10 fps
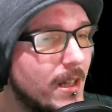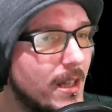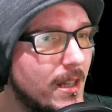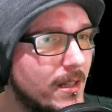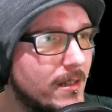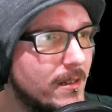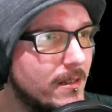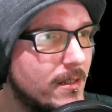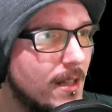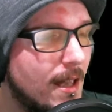and
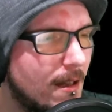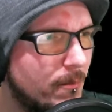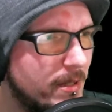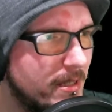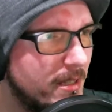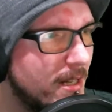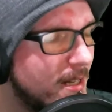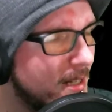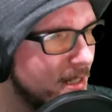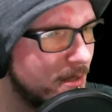how busy
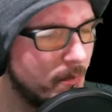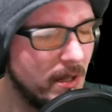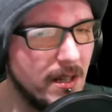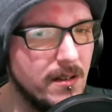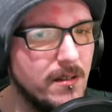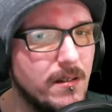he's been.